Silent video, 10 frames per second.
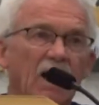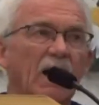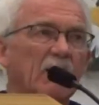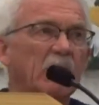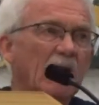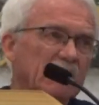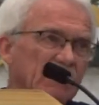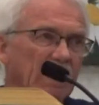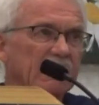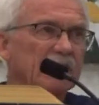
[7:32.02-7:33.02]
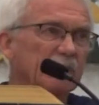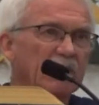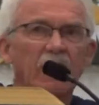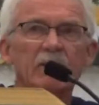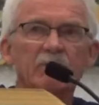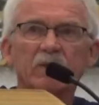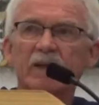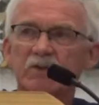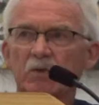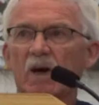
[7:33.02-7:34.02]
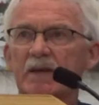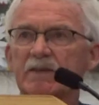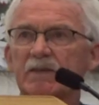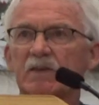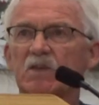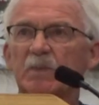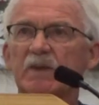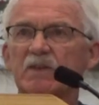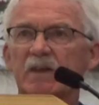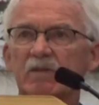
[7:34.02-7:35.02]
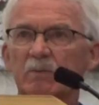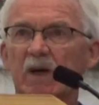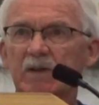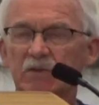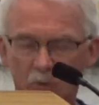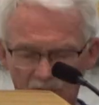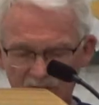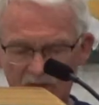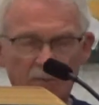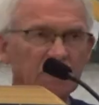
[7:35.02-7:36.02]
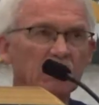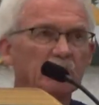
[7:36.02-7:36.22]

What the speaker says: I apologize, but I am plagiarizing the speech given by George W.